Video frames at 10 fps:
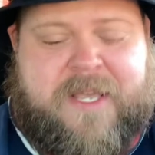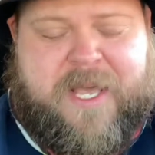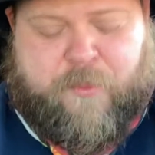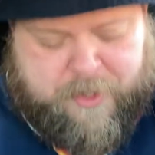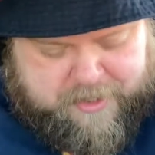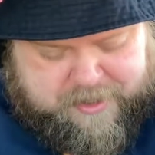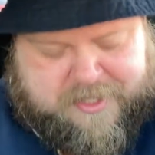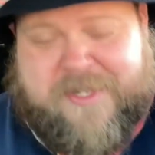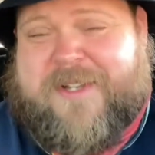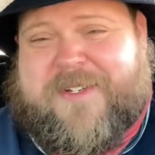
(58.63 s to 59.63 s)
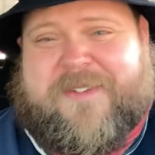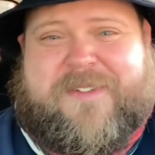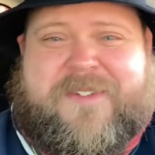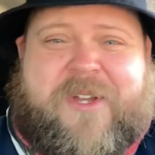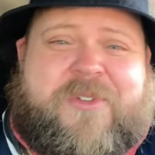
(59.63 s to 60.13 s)
And we're going to
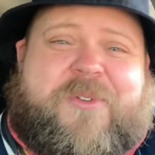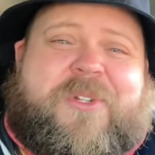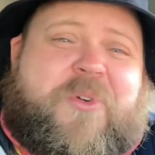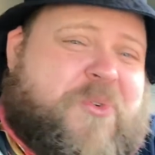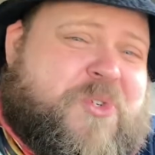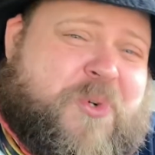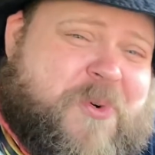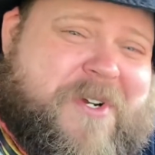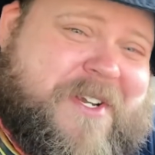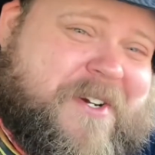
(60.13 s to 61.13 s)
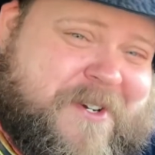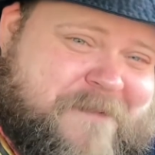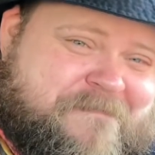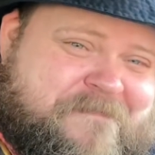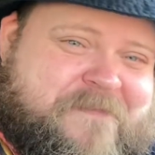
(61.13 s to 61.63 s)
tell you a little story here.
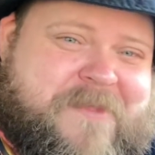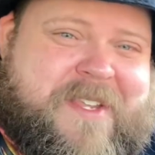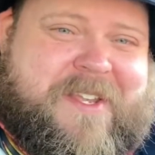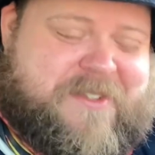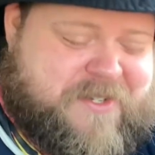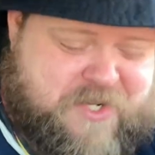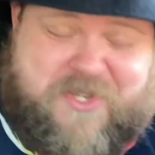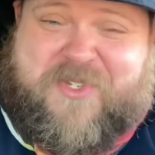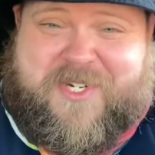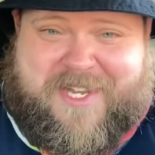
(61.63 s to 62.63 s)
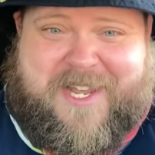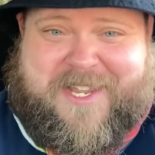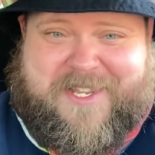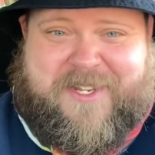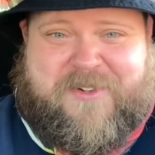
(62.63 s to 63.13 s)
And it does tie
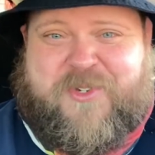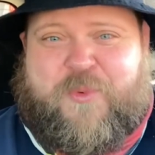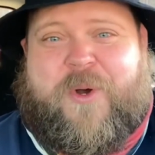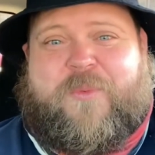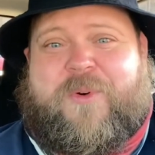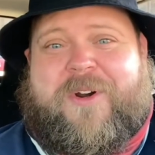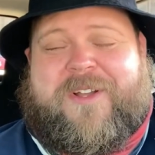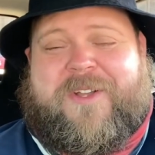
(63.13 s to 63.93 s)
in to what we're